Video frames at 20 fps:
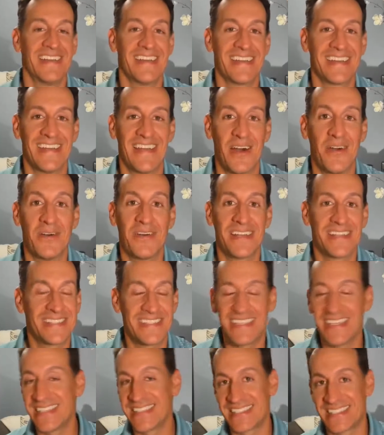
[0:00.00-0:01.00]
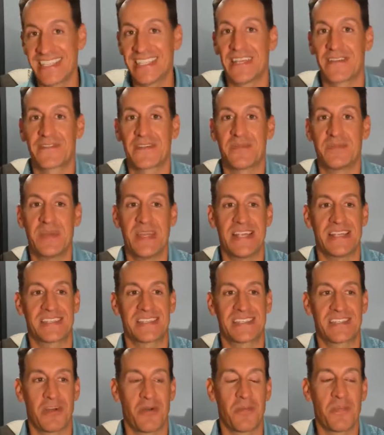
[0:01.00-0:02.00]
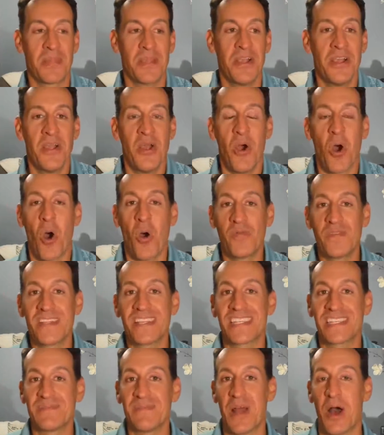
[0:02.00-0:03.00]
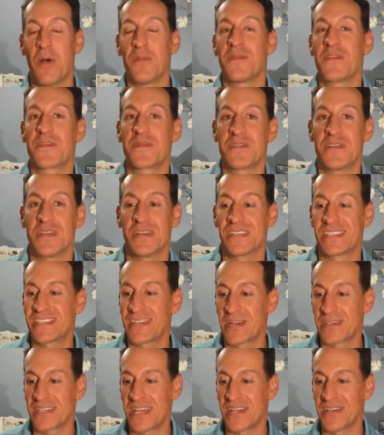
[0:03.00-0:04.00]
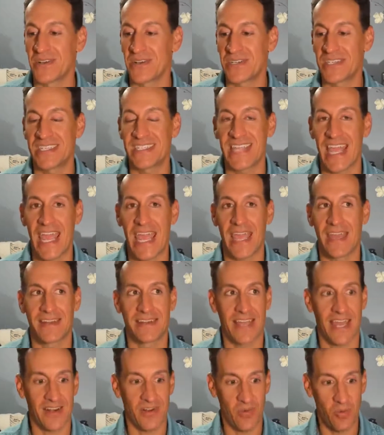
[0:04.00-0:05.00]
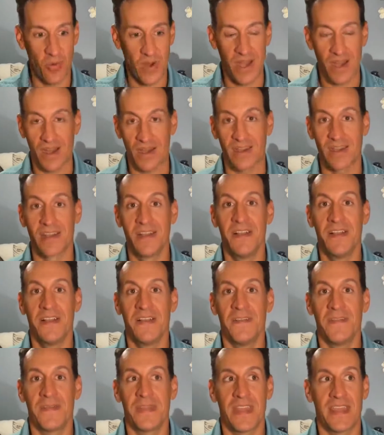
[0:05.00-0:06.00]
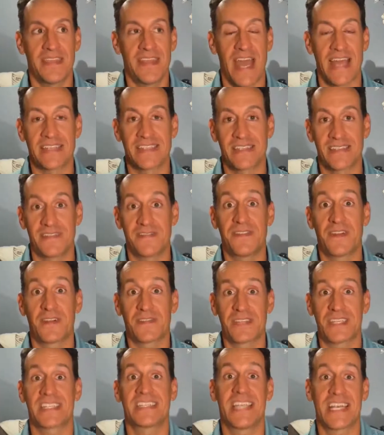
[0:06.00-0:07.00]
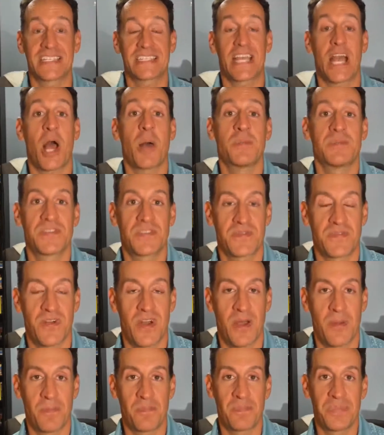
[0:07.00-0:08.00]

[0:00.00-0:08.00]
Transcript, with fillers: You know, it, it's the different piece. So hopefully this has been helpful for you to start to understand kind of where that fear of success comes from.